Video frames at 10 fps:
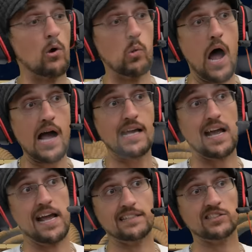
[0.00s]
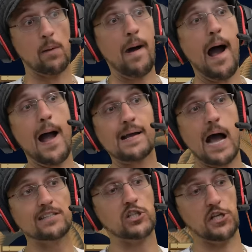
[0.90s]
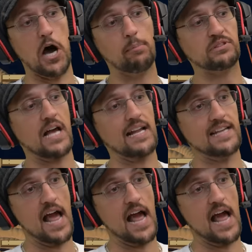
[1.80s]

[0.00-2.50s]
a rock and somehow I got to the upside